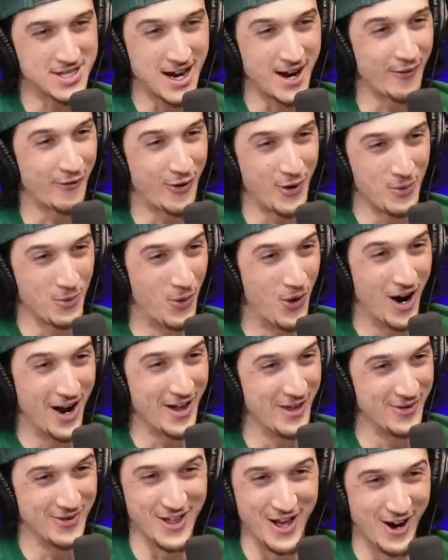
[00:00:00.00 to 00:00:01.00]
different
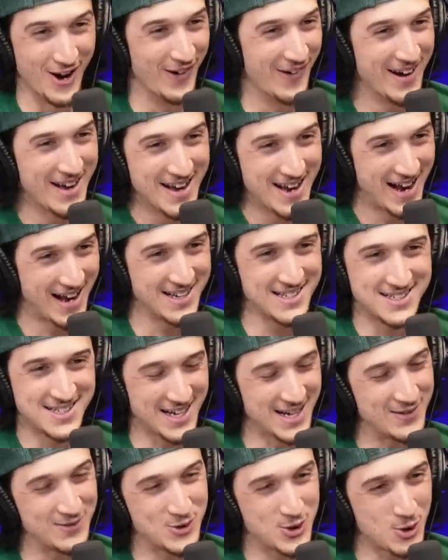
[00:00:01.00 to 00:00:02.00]
one though,
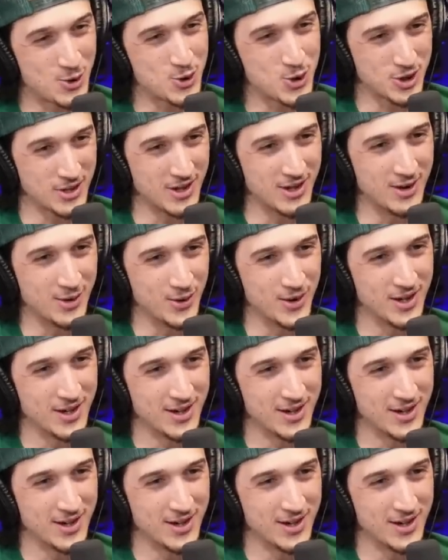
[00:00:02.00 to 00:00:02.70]
instead of shoot your load.